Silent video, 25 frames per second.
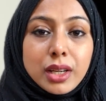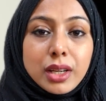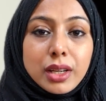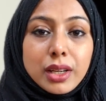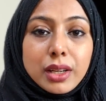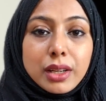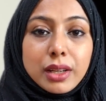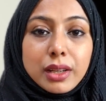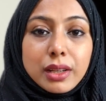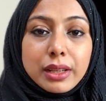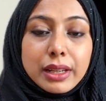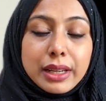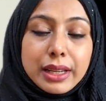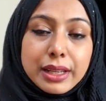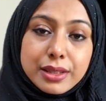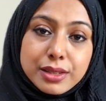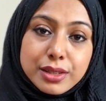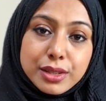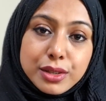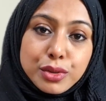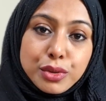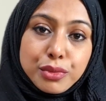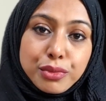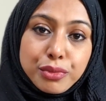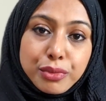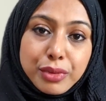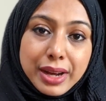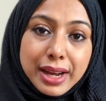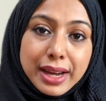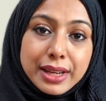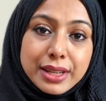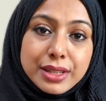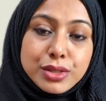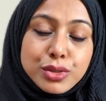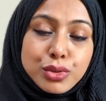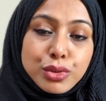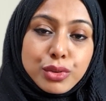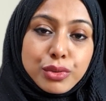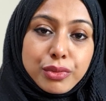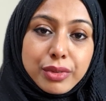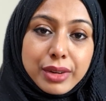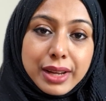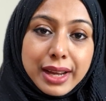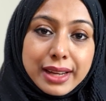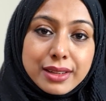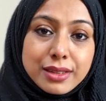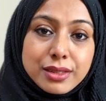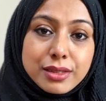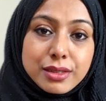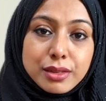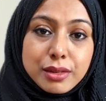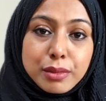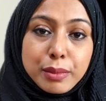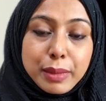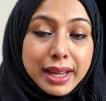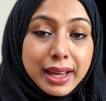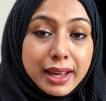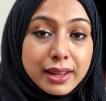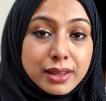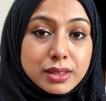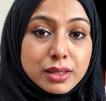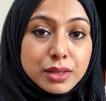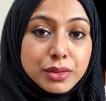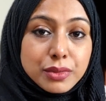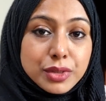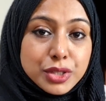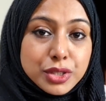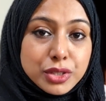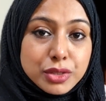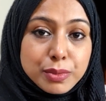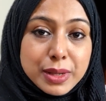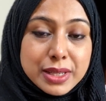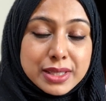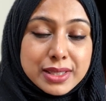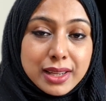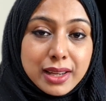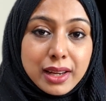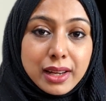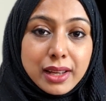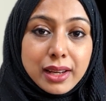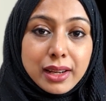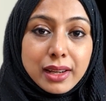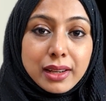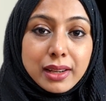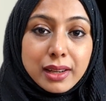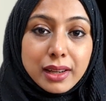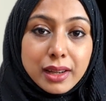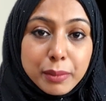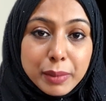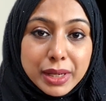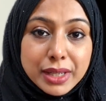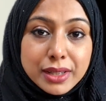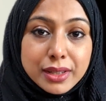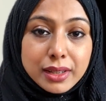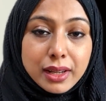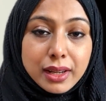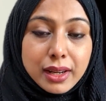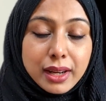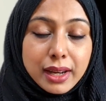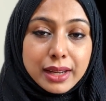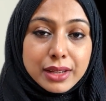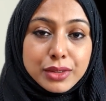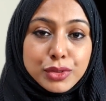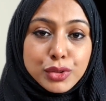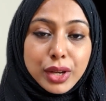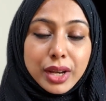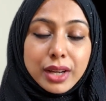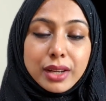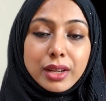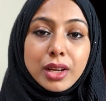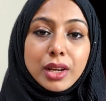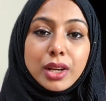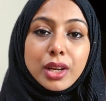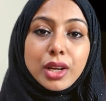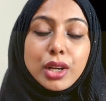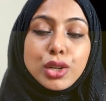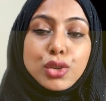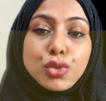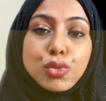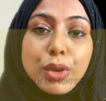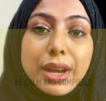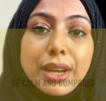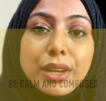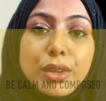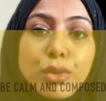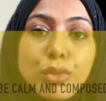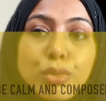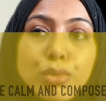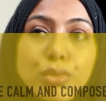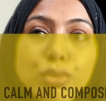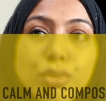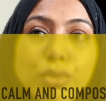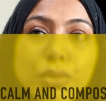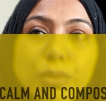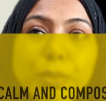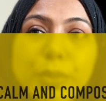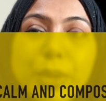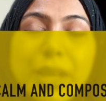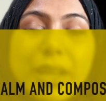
Uh, instead of fight or flight uh, mechanism, which is basically a amygdala hijack, try to be